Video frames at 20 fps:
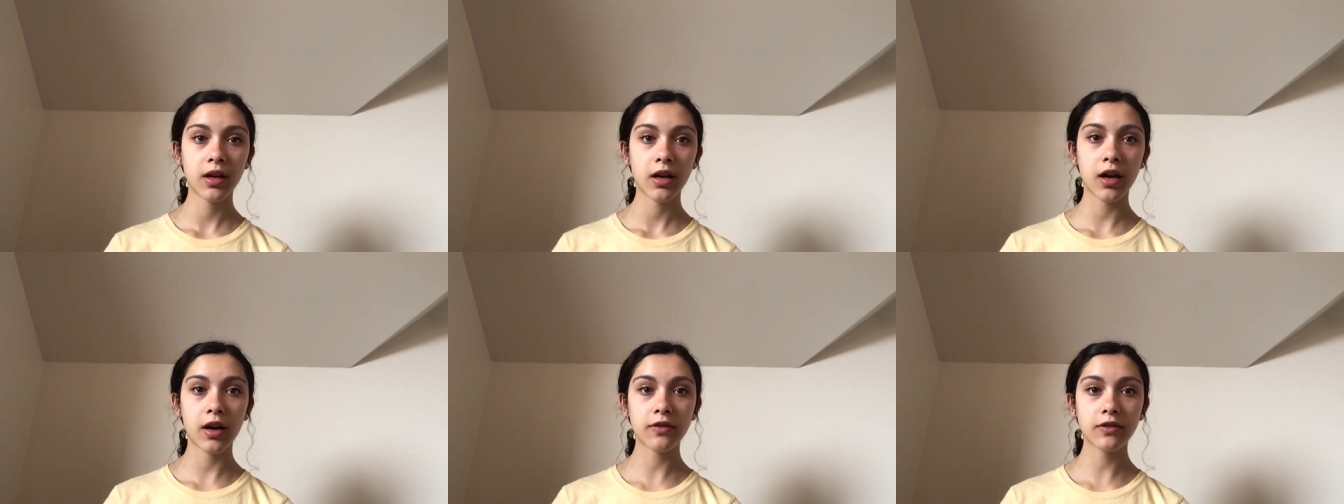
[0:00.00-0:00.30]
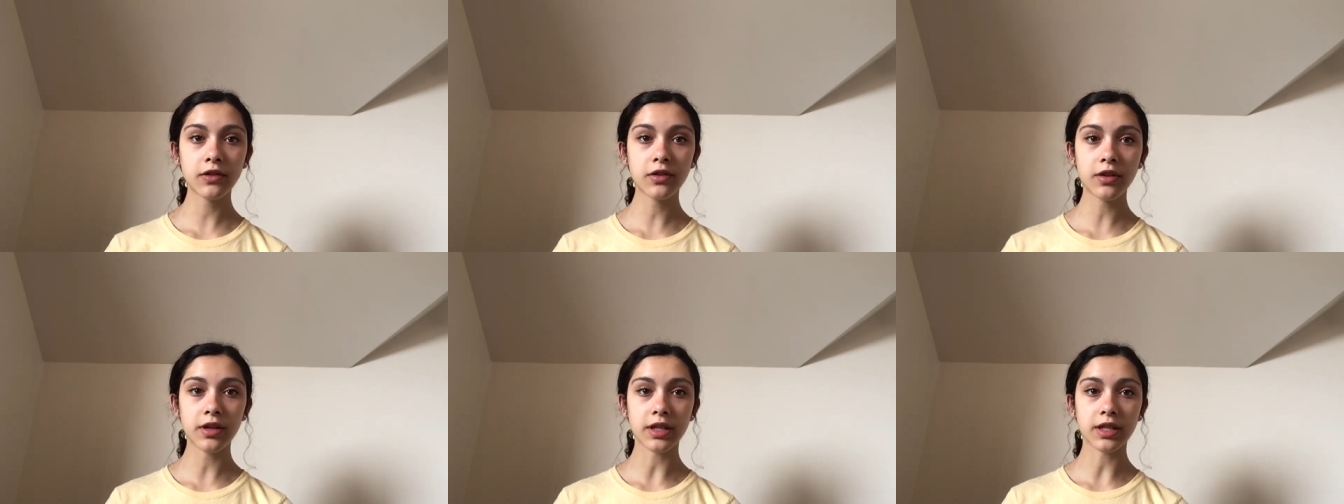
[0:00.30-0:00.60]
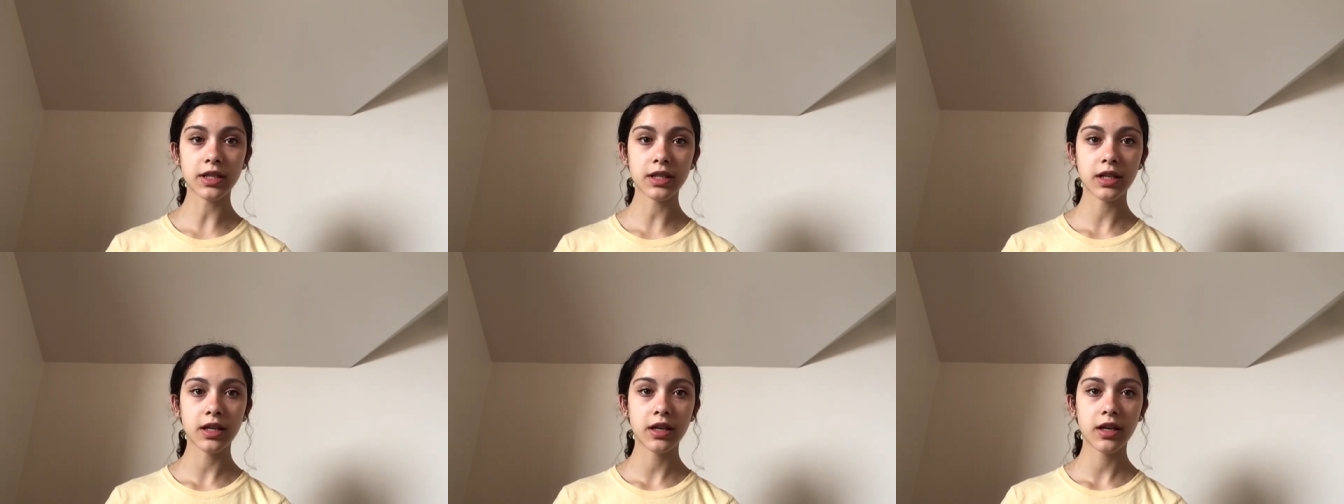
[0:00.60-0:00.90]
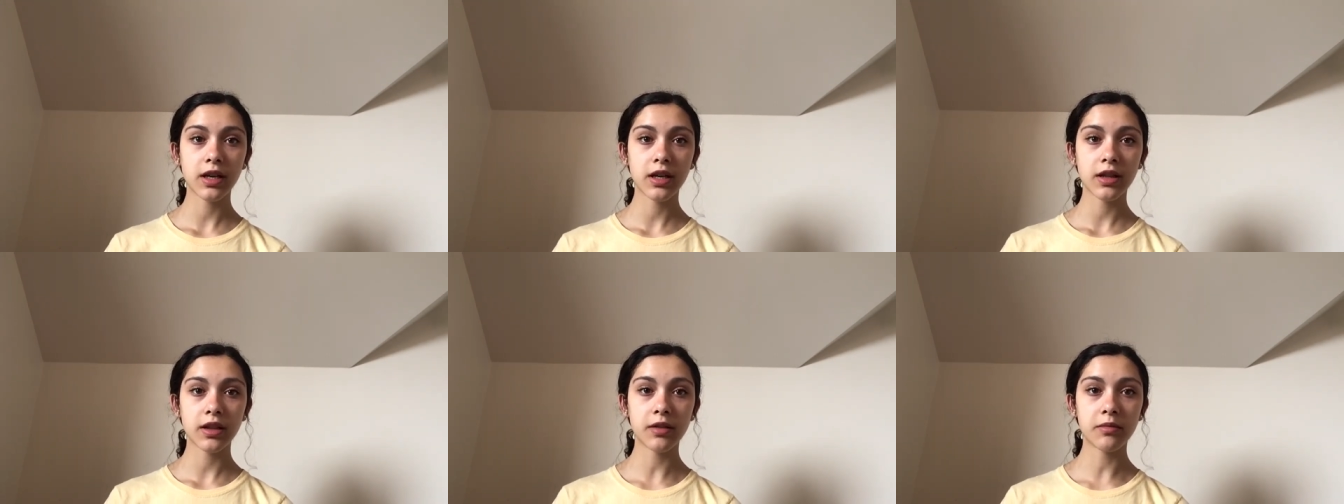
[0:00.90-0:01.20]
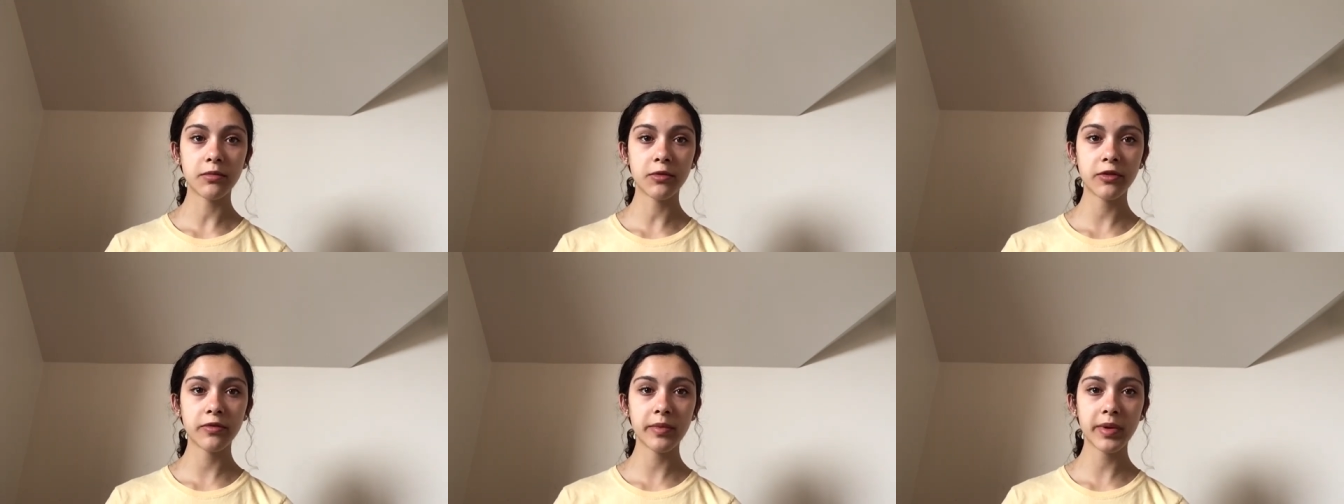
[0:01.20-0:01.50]
Of course, the
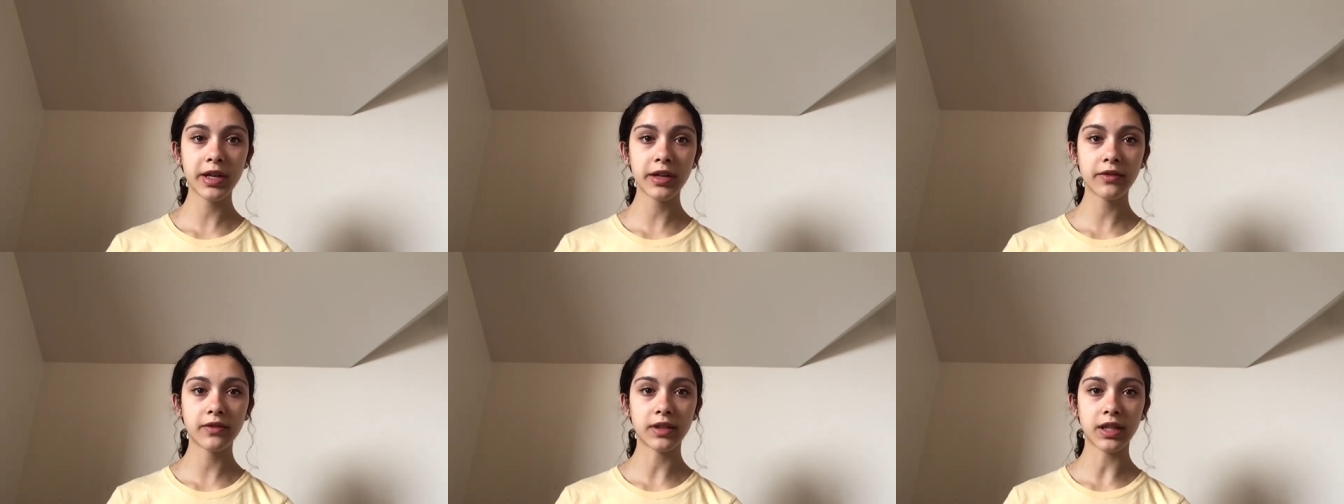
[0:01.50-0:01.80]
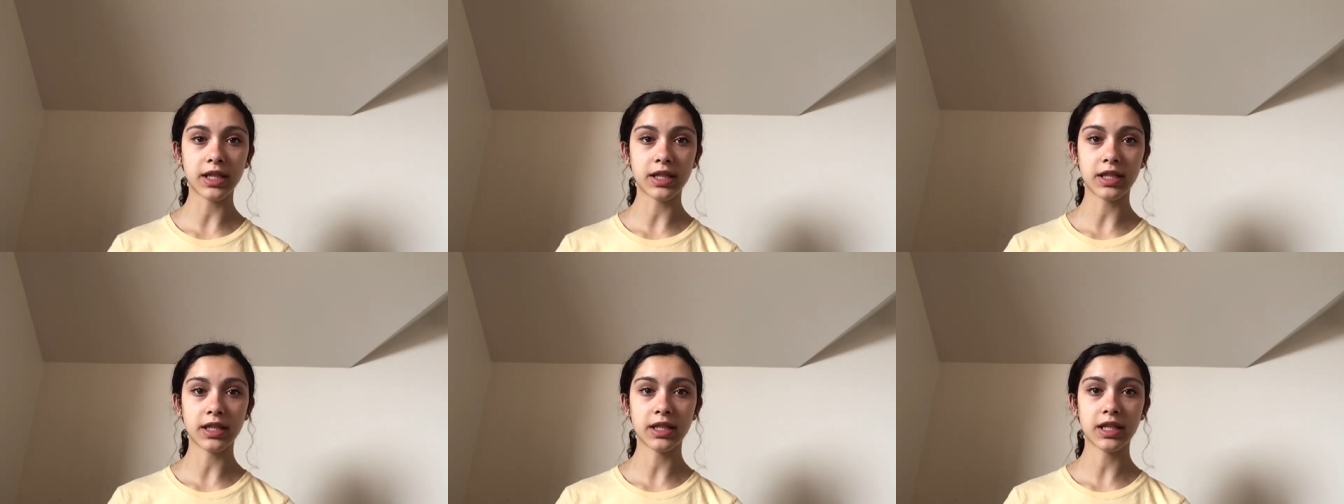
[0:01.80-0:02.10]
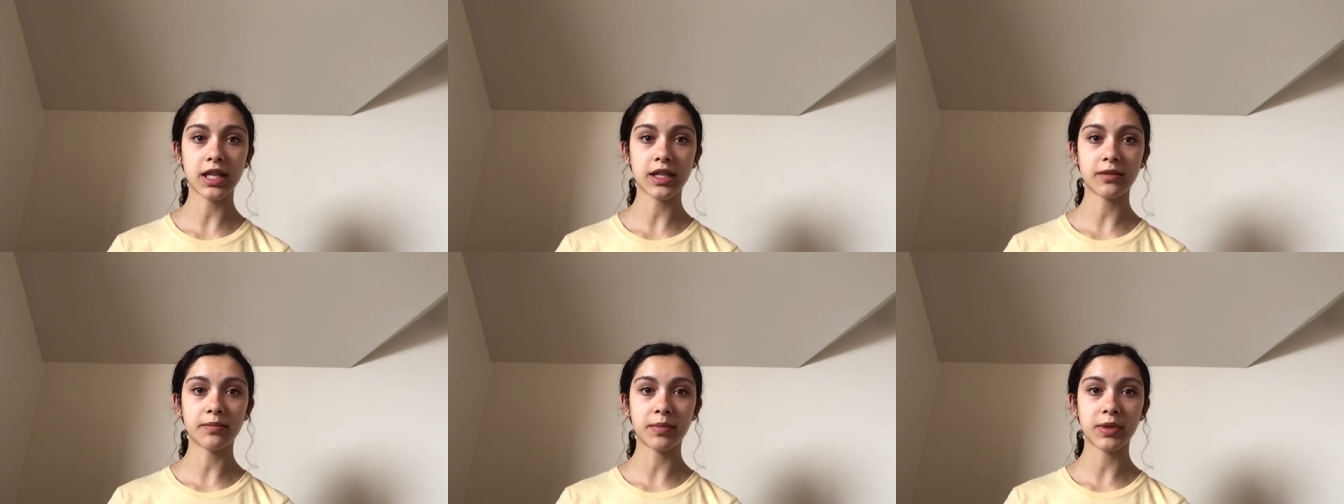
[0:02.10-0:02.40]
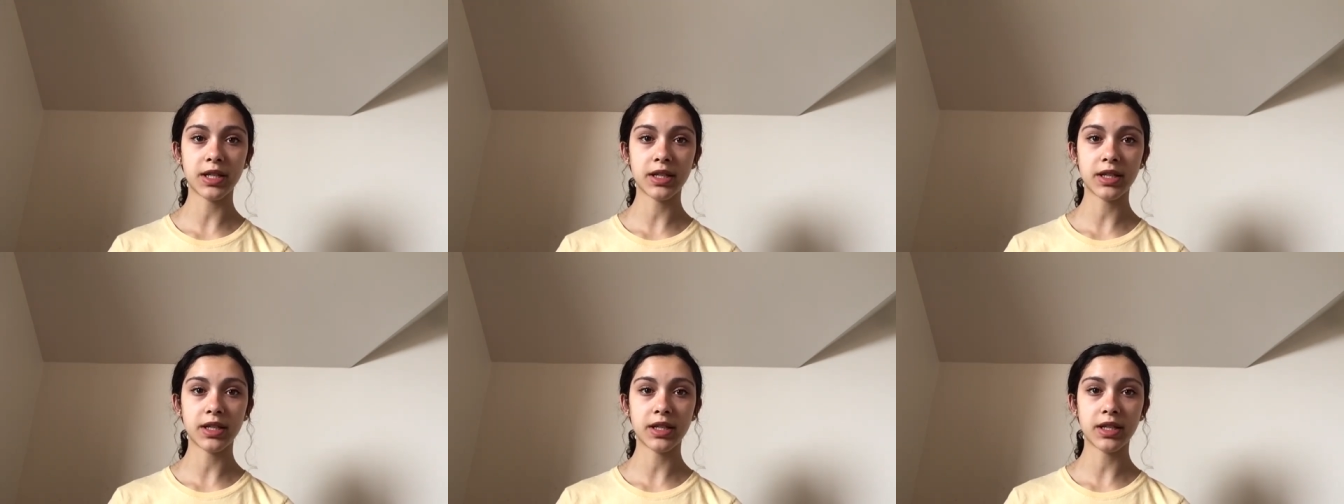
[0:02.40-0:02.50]
movement of glaciers has